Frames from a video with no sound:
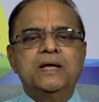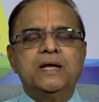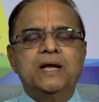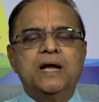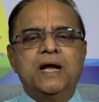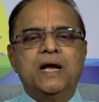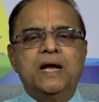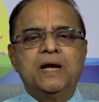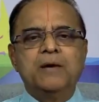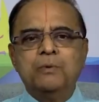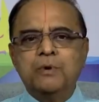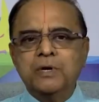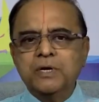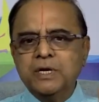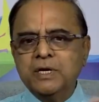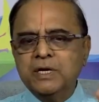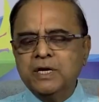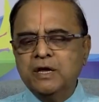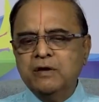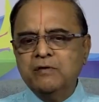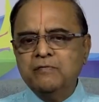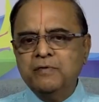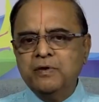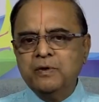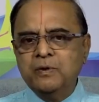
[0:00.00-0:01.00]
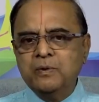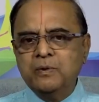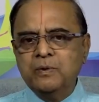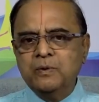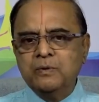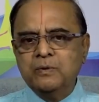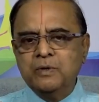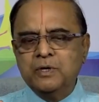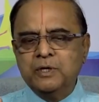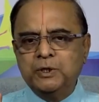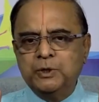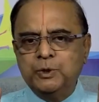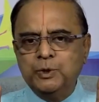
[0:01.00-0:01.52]
I want to give
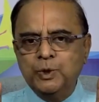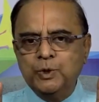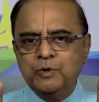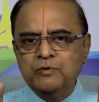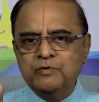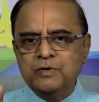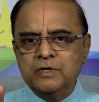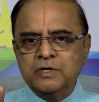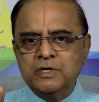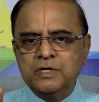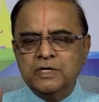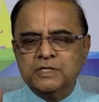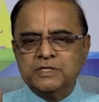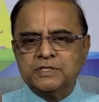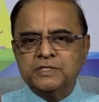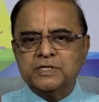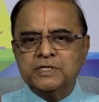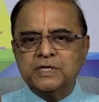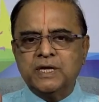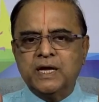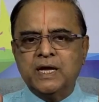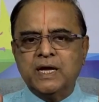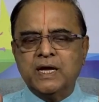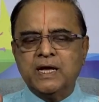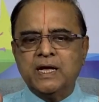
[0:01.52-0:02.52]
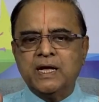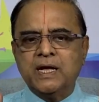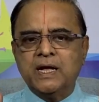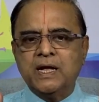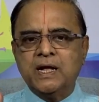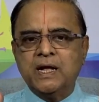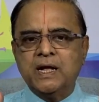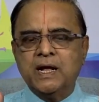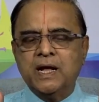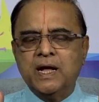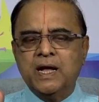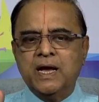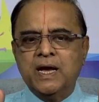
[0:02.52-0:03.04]
you two words
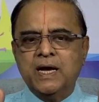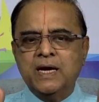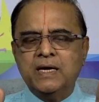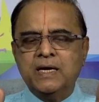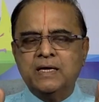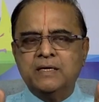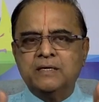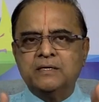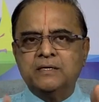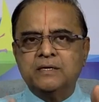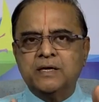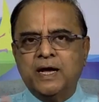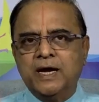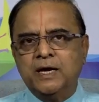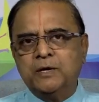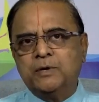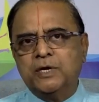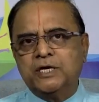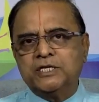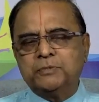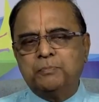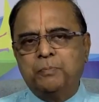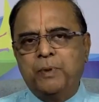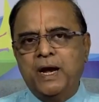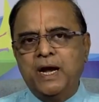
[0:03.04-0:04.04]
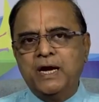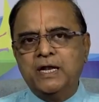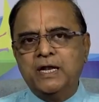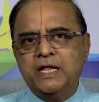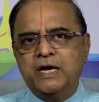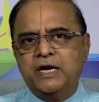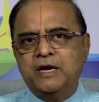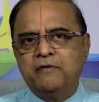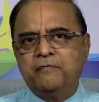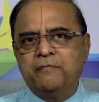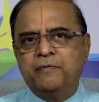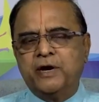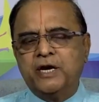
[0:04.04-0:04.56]
and try to explain the
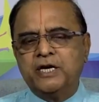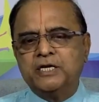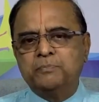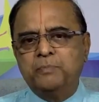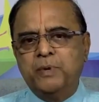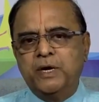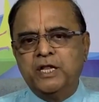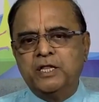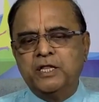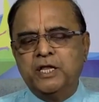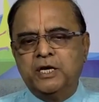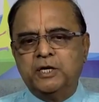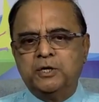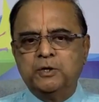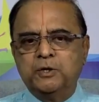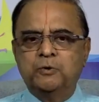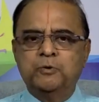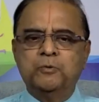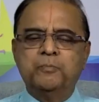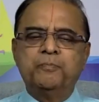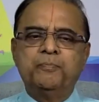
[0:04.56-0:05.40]
difference between the two.